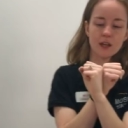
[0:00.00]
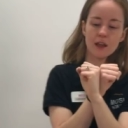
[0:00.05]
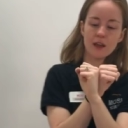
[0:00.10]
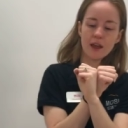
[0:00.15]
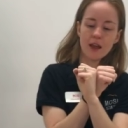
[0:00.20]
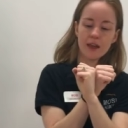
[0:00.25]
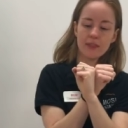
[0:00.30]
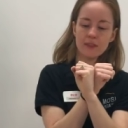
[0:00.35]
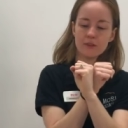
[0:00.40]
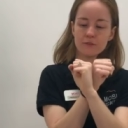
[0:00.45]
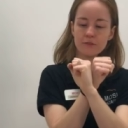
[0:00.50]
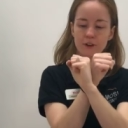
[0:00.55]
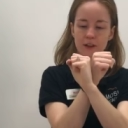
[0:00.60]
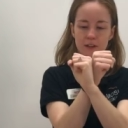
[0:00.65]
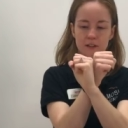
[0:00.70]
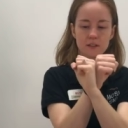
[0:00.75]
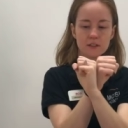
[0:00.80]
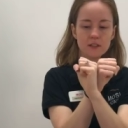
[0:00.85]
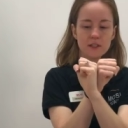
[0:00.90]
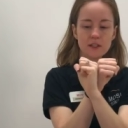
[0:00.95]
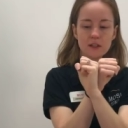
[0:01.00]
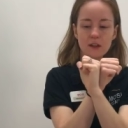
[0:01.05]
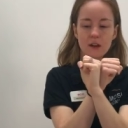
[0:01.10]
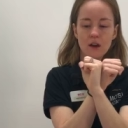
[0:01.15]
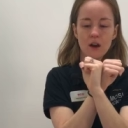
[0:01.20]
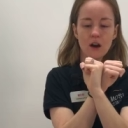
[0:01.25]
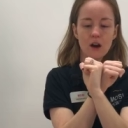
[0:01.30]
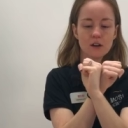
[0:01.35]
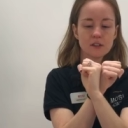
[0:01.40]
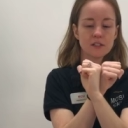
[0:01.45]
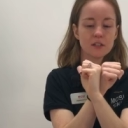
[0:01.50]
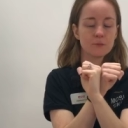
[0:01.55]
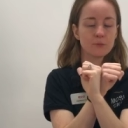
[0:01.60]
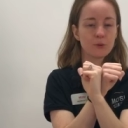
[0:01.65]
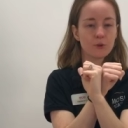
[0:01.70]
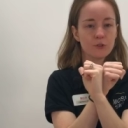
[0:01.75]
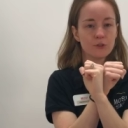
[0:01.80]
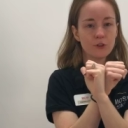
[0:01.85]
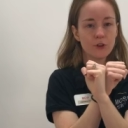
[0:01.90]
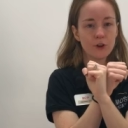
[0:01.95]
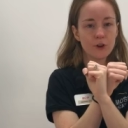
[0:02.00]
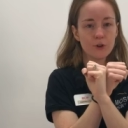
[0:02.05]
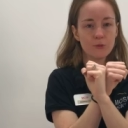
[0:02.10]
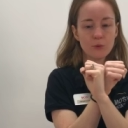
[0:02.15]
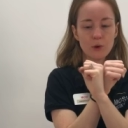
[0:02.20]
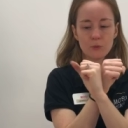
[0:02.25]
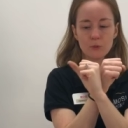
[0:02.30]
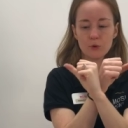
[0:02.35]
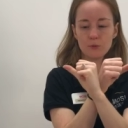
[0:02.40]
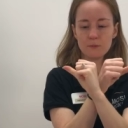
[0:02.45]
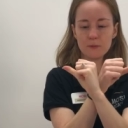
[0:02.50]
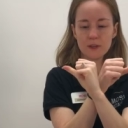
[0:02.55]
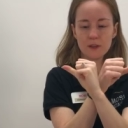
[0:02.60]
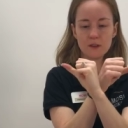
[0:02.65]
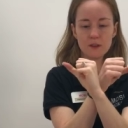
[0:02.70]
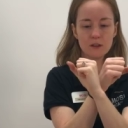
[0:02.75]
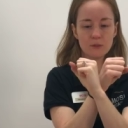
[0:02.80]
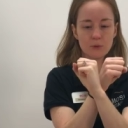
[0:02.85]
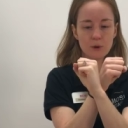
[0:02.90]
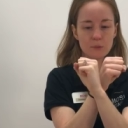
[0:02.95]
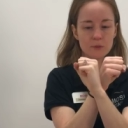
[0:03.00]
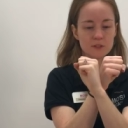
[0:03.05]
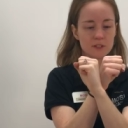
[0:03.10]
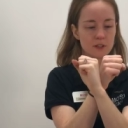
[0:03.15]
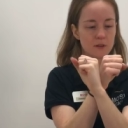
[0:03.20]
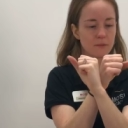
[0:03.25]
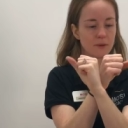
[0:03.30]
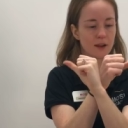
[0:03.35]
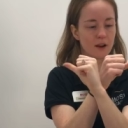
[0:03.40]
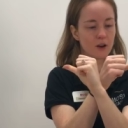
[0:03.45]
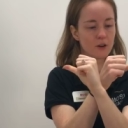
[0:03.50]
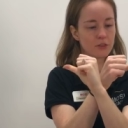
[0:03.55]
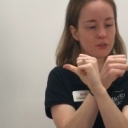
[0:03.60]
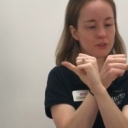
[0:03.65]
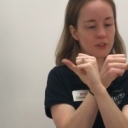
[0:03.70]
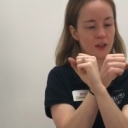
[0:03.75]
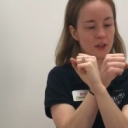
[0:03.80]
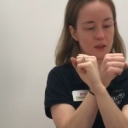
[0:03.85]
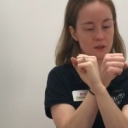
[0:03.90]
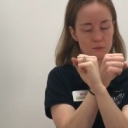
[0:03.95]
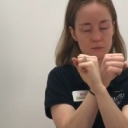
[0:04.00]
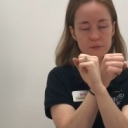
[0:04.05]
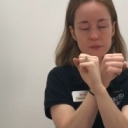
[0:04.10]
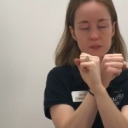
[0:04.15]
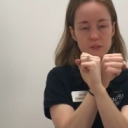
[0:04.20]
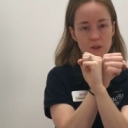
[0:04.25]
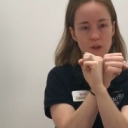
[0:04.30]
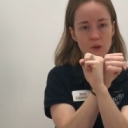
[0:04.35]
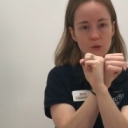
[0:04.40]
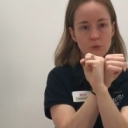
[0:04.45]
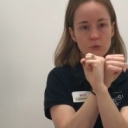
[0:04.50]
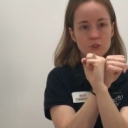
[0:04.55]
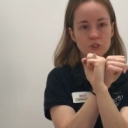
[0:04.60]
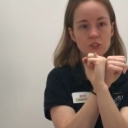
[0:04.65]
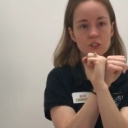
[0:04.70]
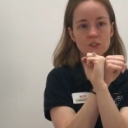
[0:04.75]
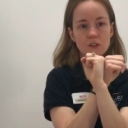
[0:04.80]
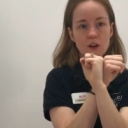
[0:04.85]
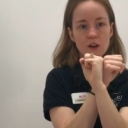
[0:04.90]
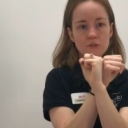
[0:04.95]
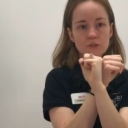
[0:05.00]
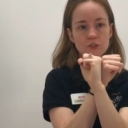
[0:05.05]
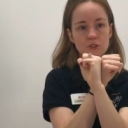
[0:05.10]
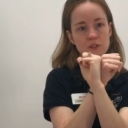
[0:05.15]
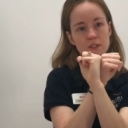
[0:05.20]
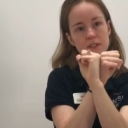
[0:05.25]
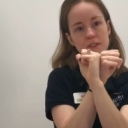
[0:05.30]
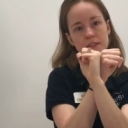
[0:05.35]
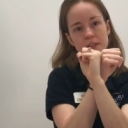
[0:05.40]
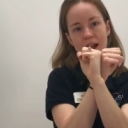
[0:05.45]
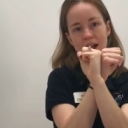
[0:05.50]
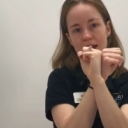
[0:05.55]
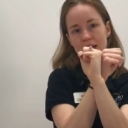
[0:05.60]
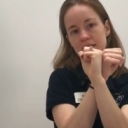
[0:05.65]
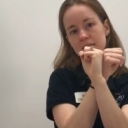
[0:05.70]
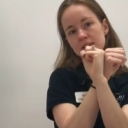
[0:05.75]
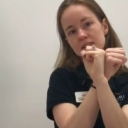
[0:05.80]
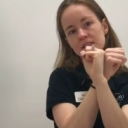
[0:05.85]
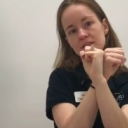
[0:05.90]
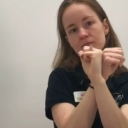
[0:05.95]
And then finally, our temporal lobe will be represented by our thumbs, which is off to the sides.